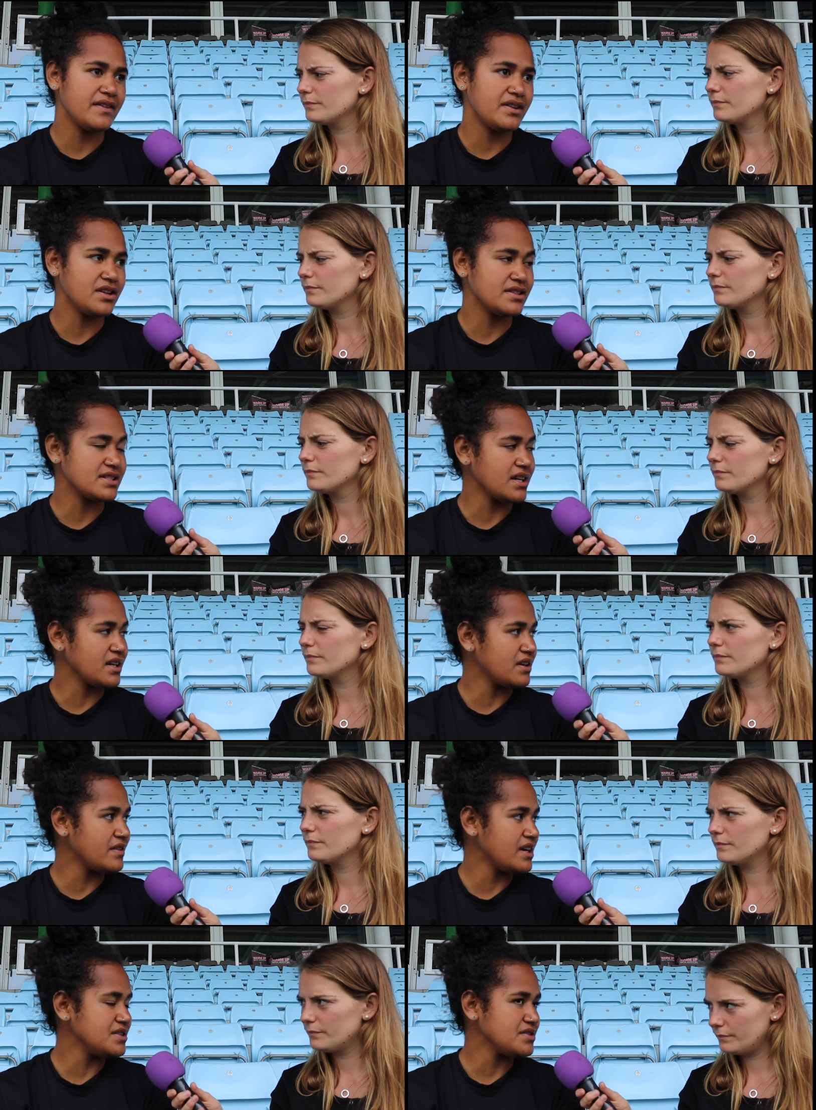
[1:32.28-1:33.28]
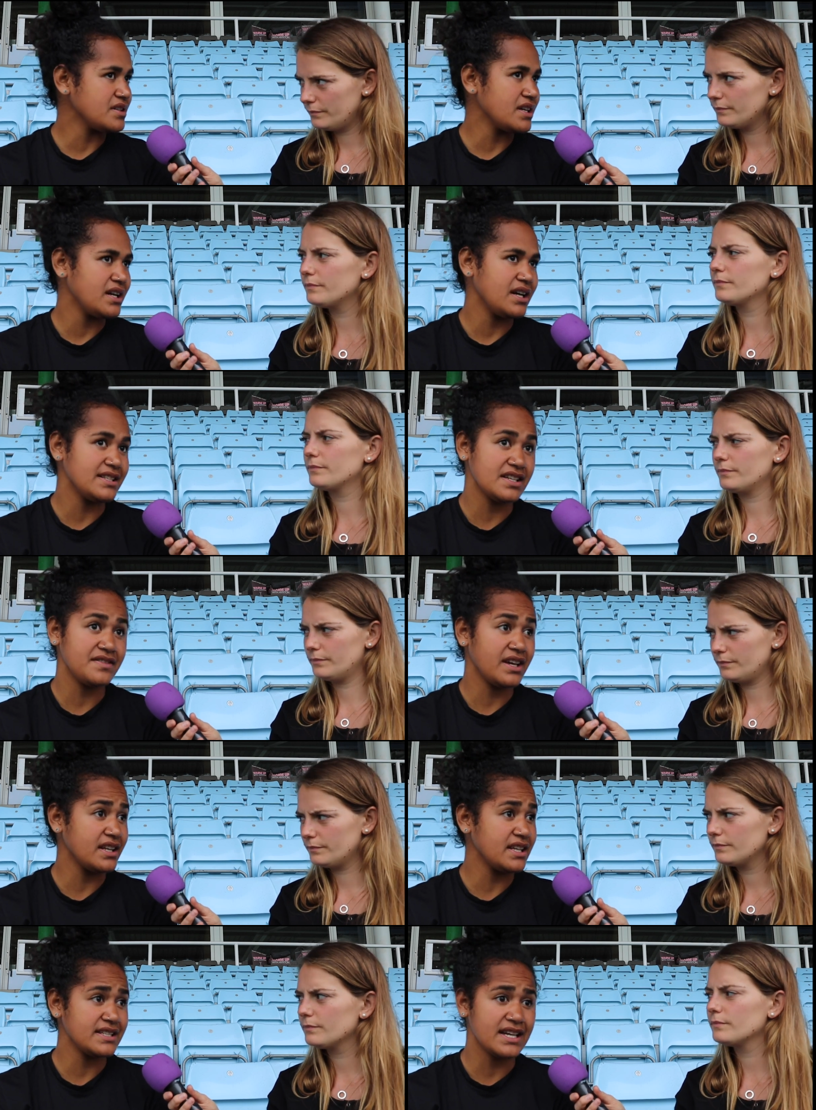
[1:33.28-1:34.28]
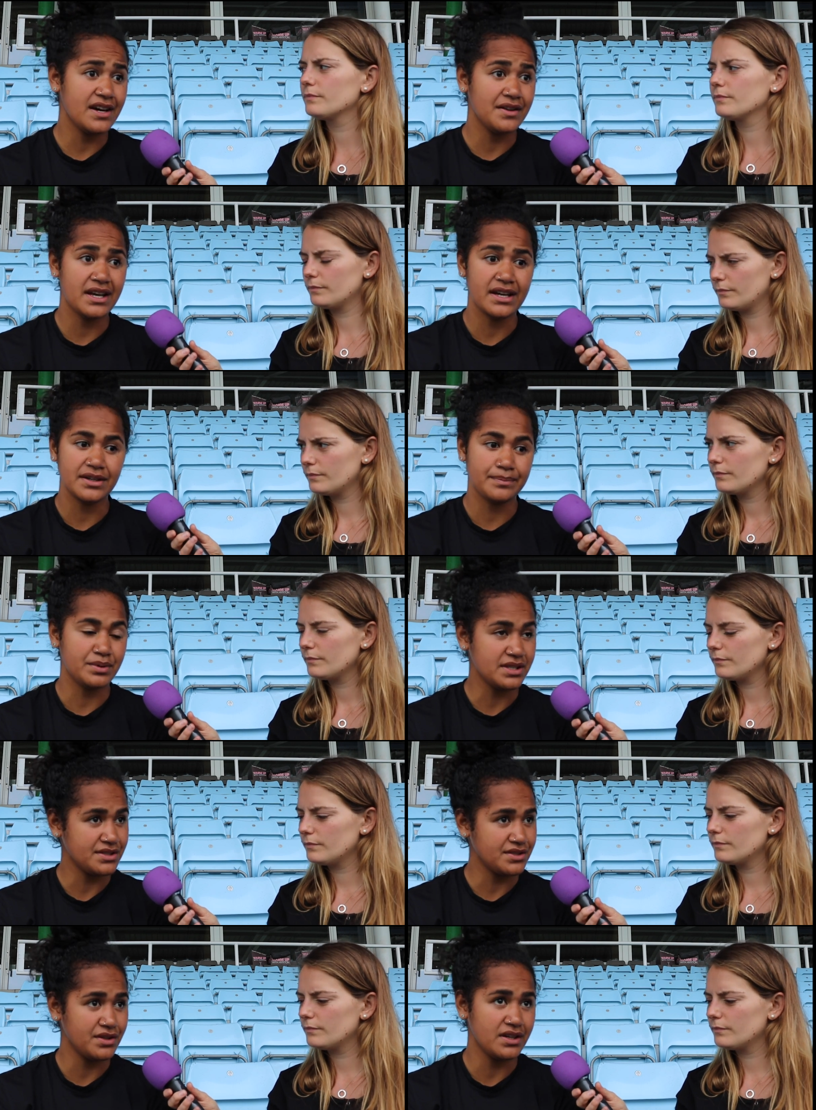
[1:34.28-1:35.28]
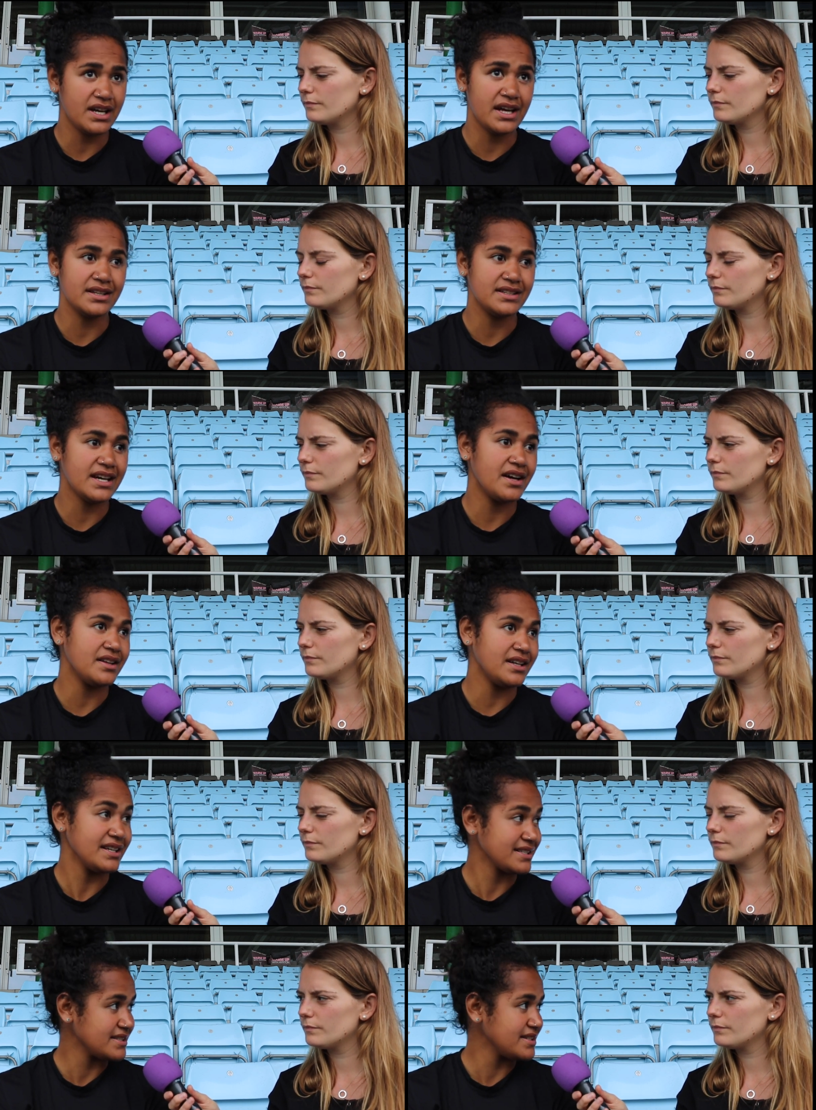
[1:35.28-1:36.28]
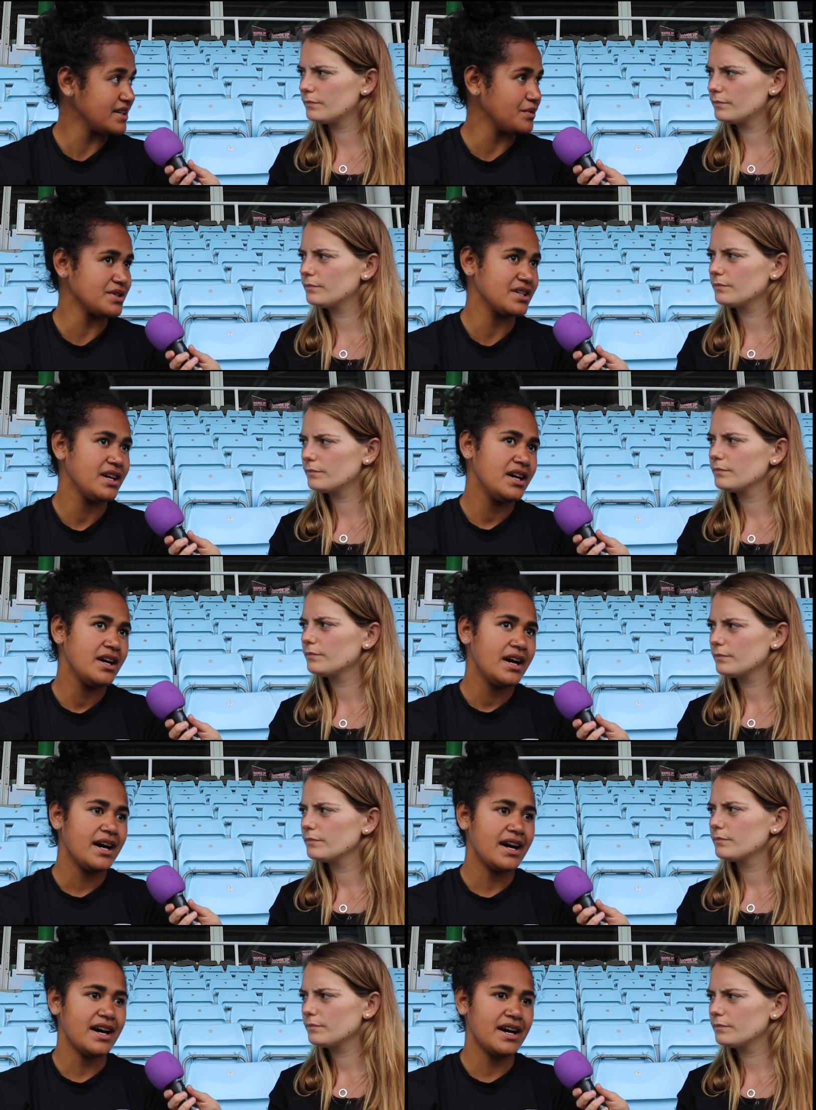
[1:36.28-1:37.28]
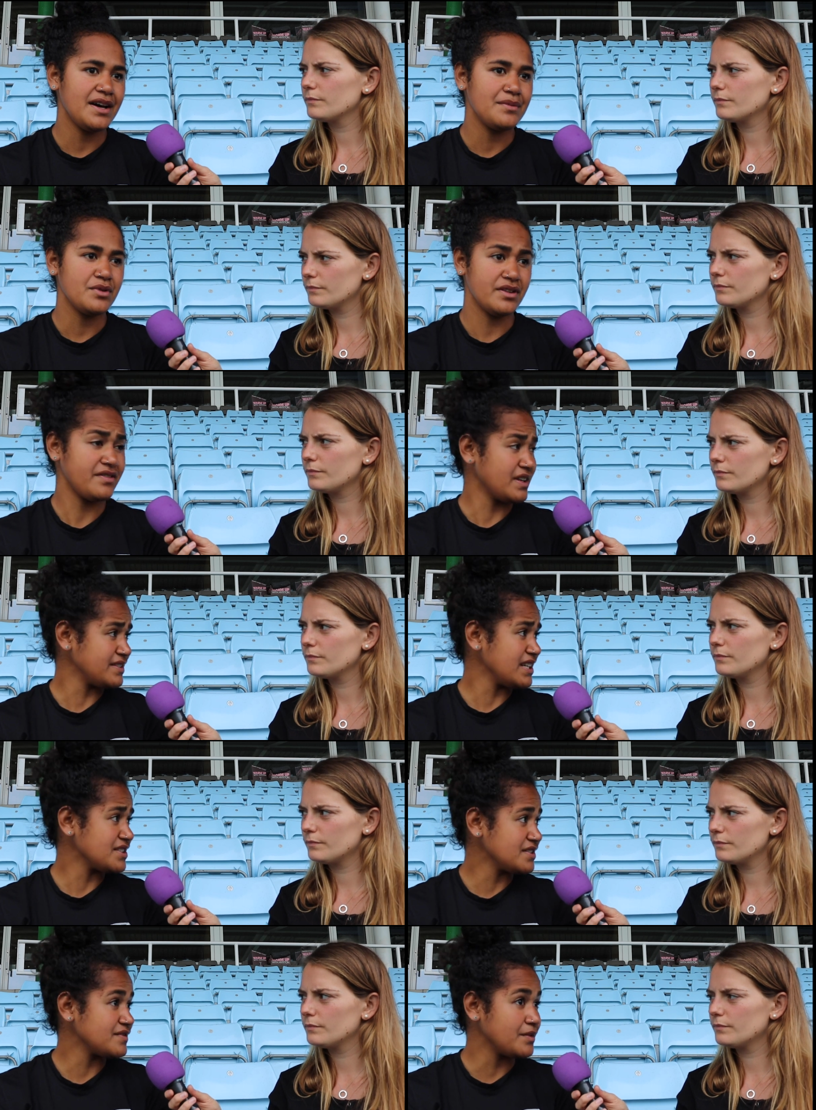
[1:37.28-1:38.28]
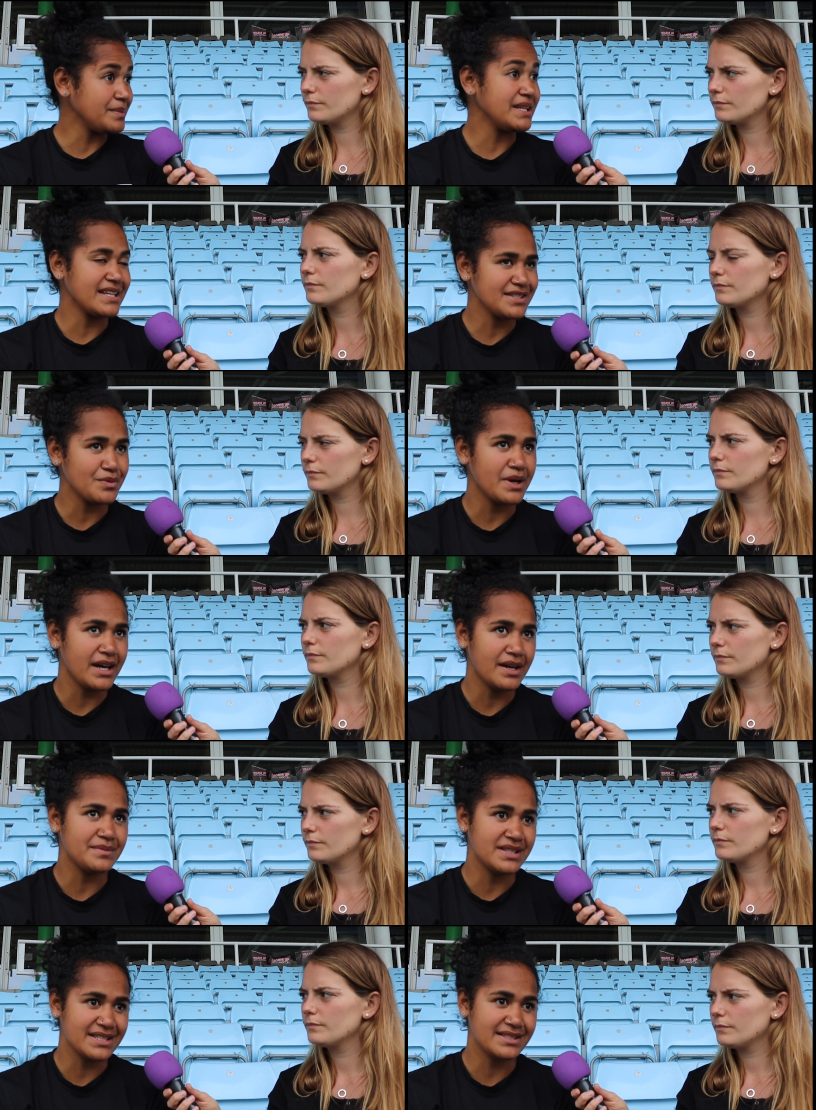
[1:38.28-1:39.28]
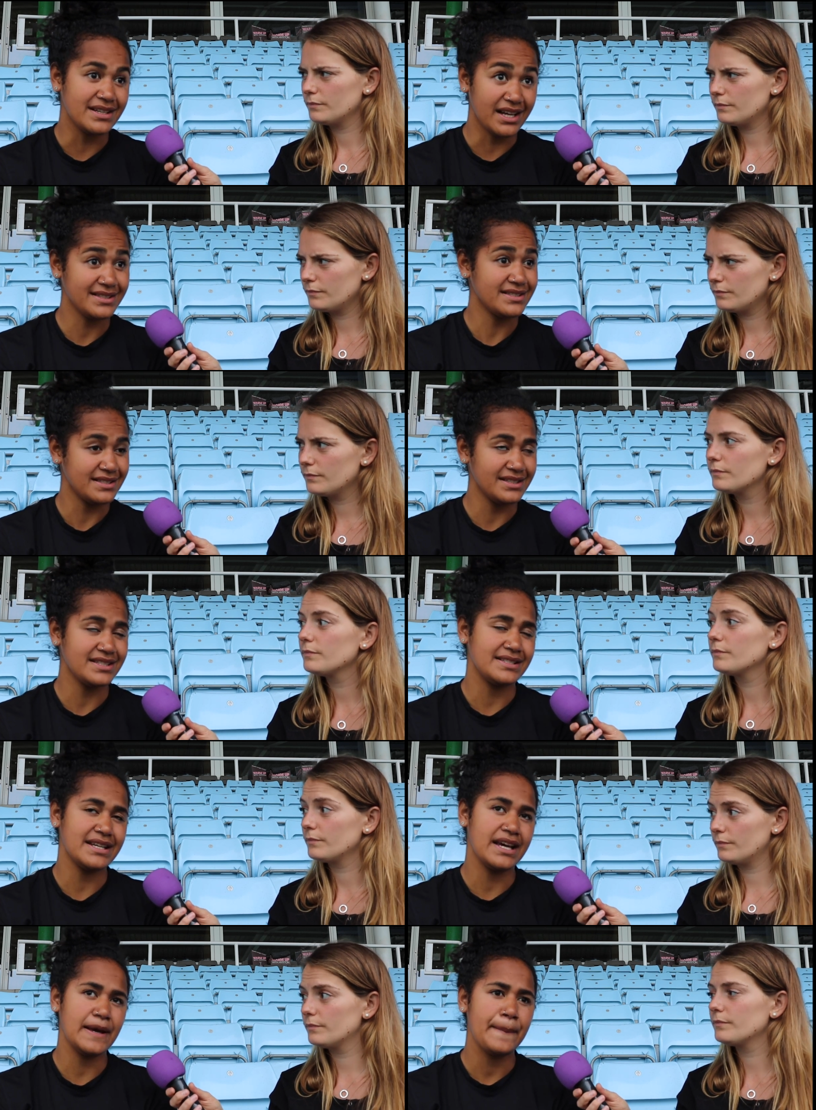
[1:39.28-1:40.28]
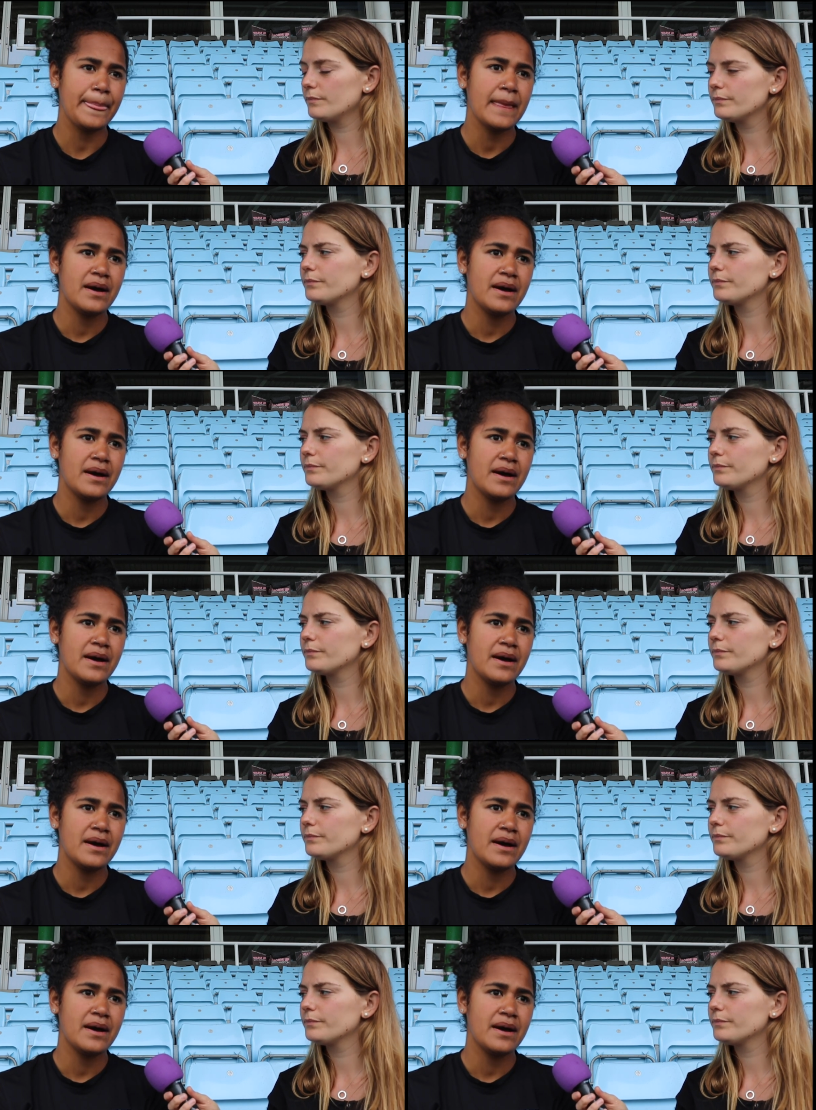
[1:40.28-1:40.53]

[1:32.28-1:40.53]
Speaker 1: having a good circle around you. And I definitely had that down at Bristol and down at Exeter, which um, were the foundations for me getting to where I am this like to this day.